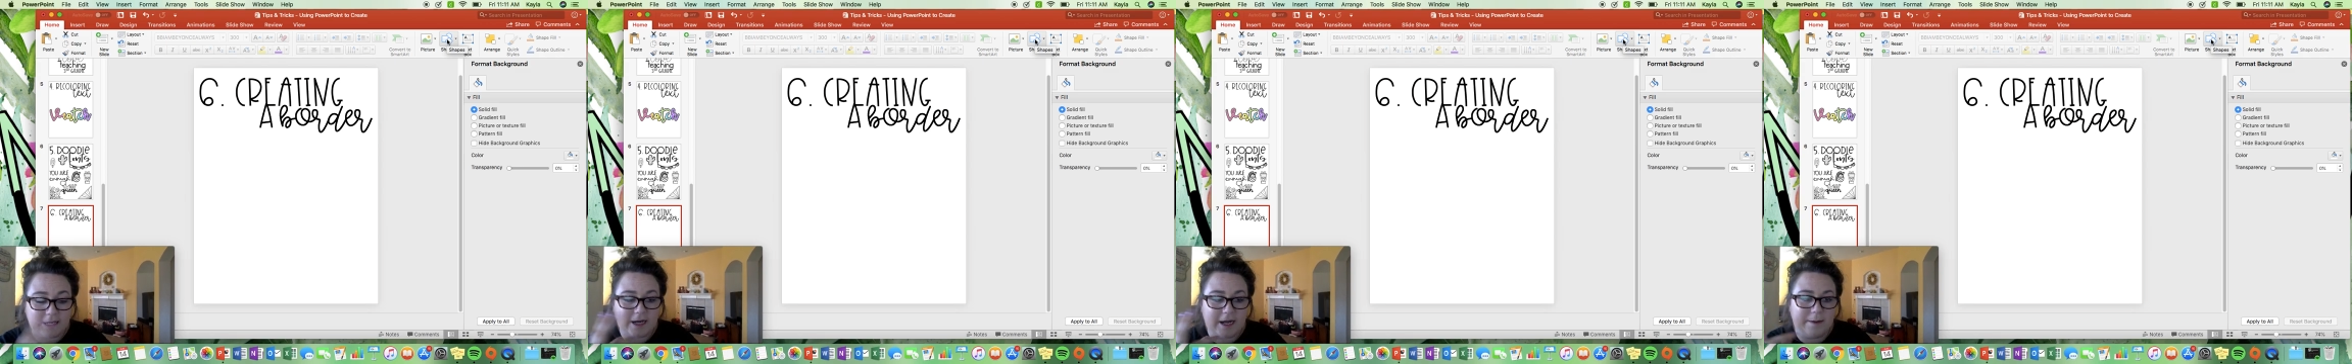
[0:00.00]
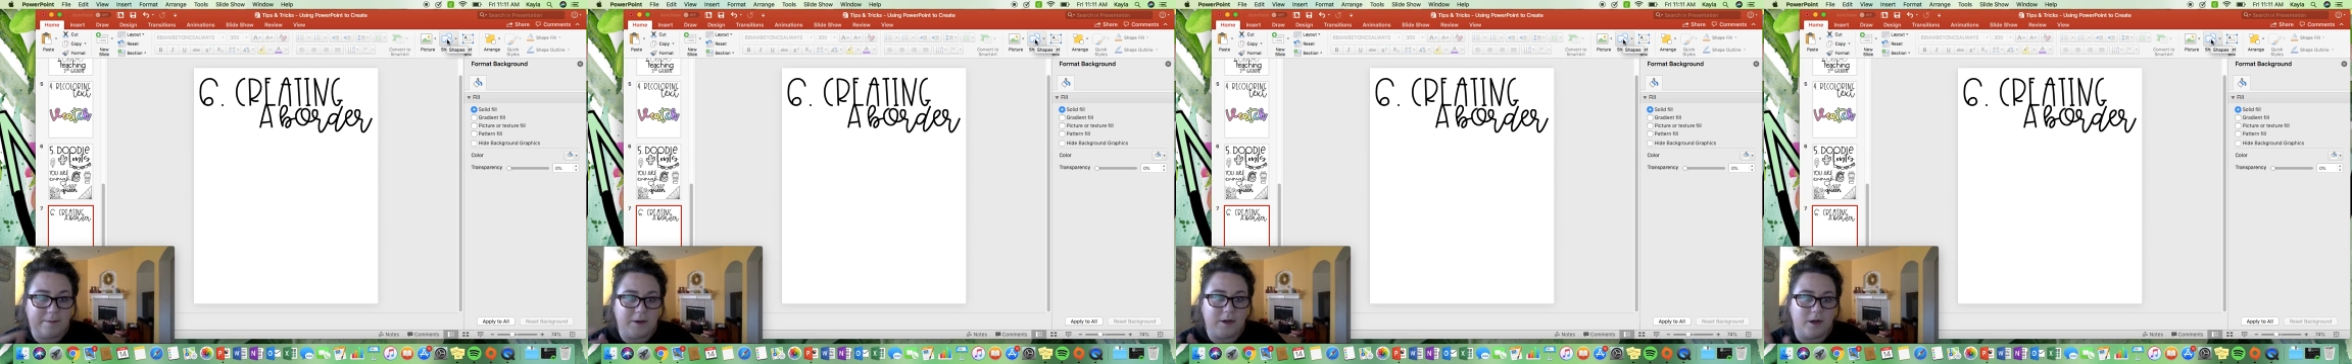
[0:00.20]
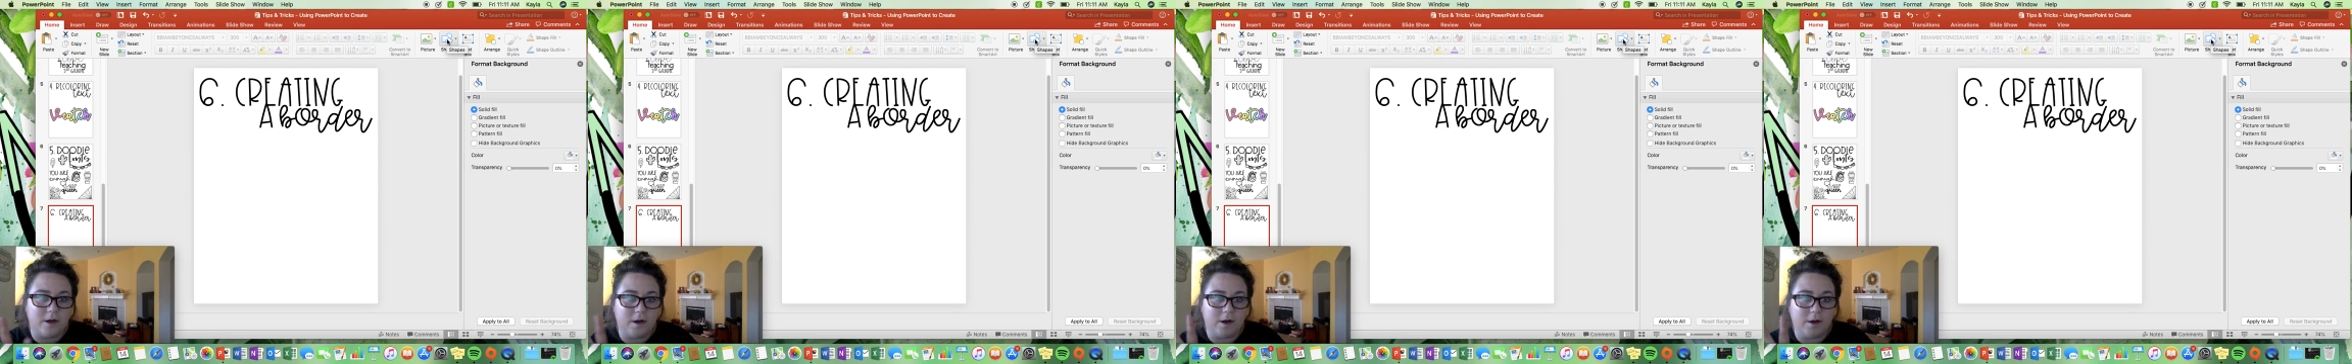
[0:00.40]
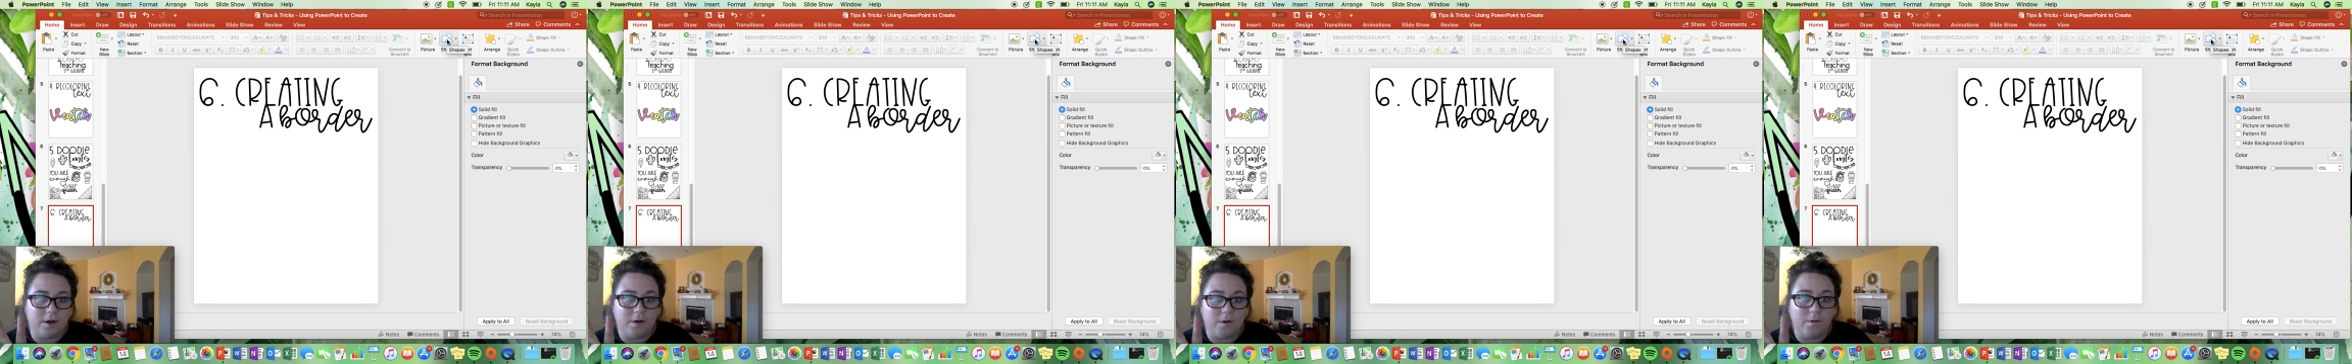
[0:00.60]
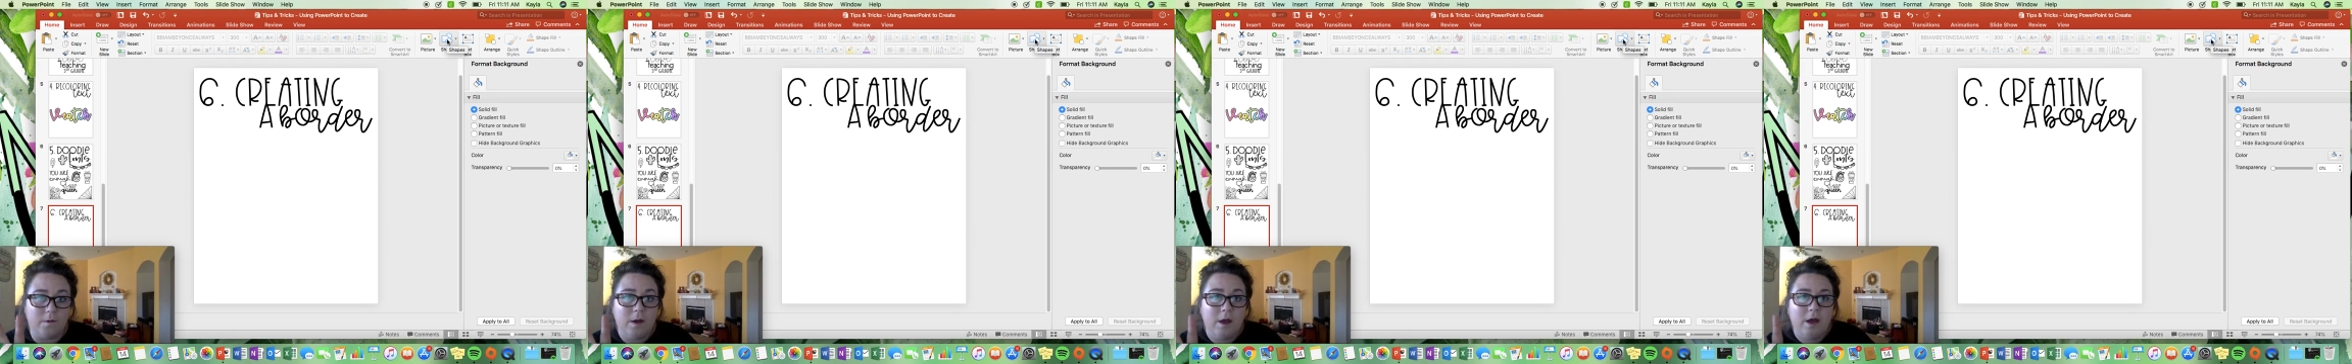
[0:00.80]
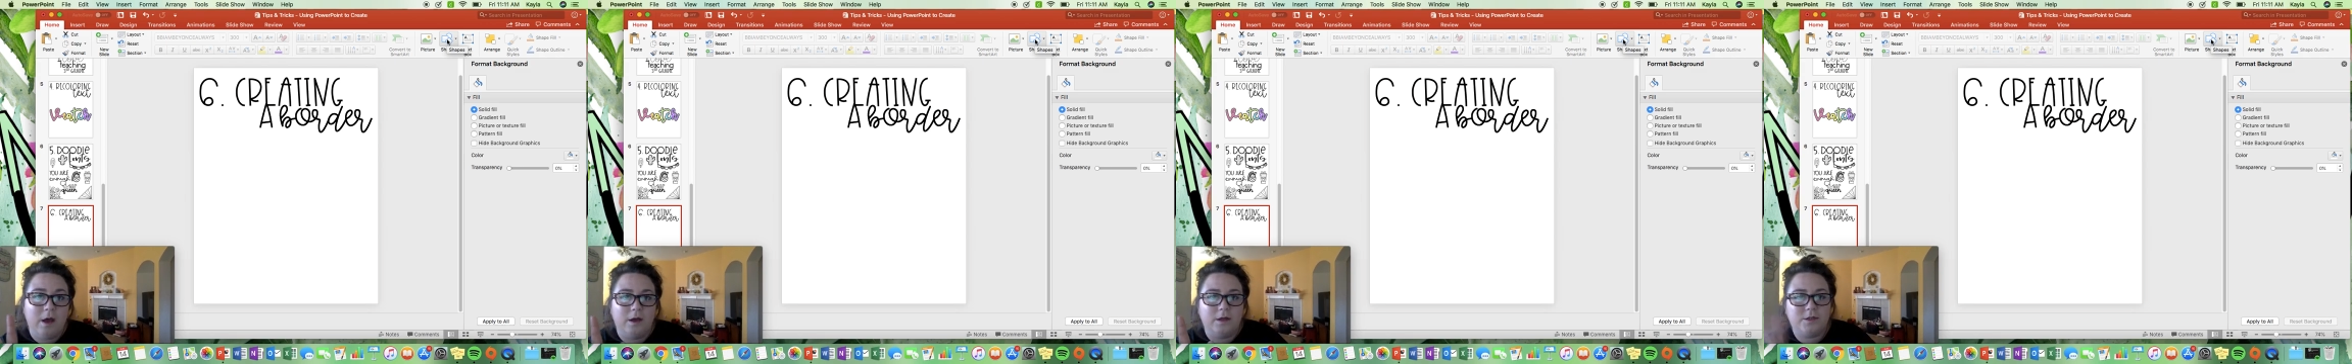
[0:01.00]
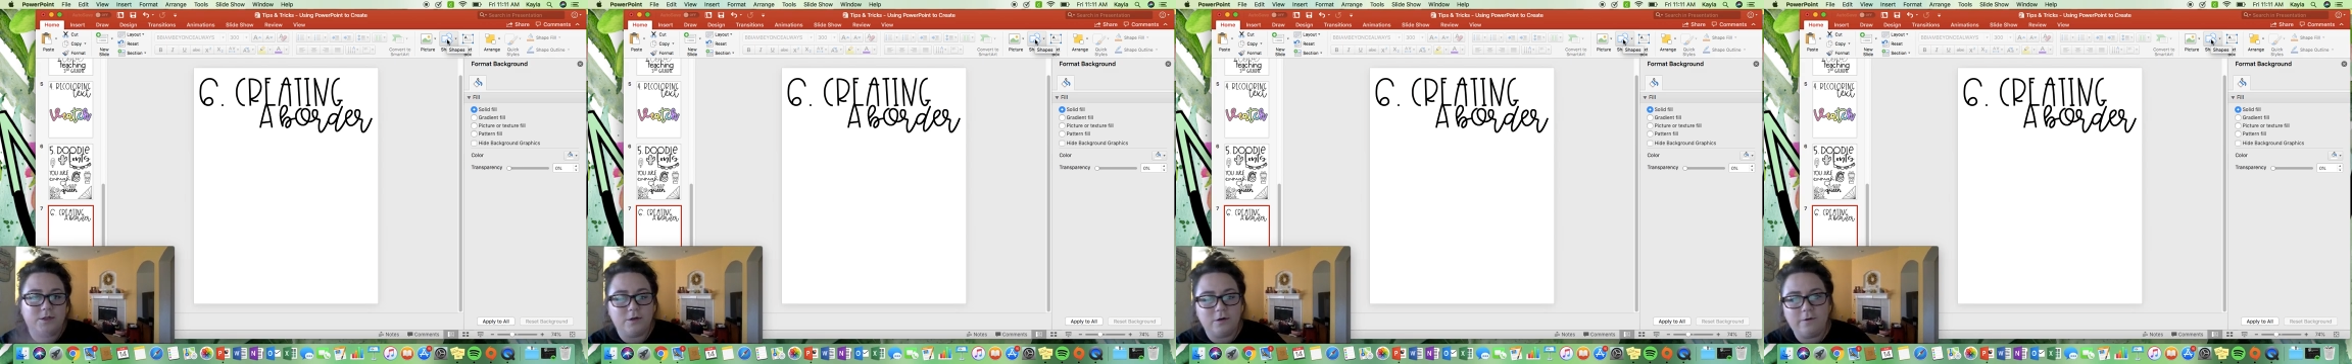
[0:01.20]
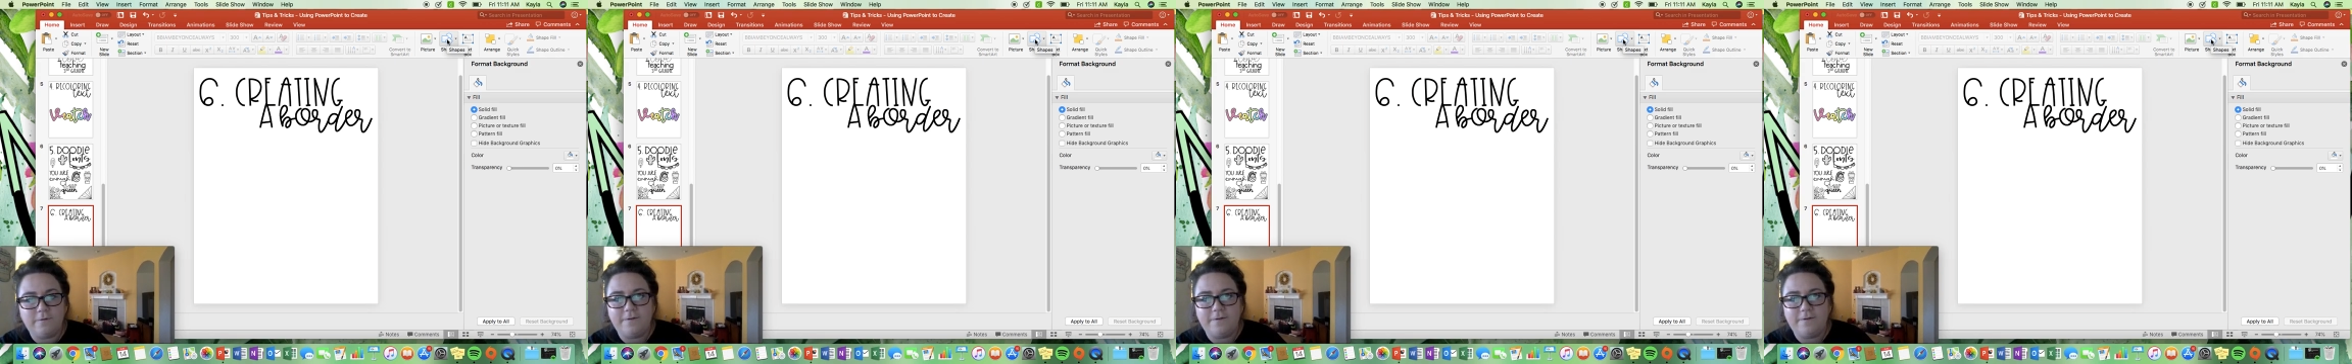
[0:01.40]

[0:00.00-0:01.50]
and I'm going to do doodle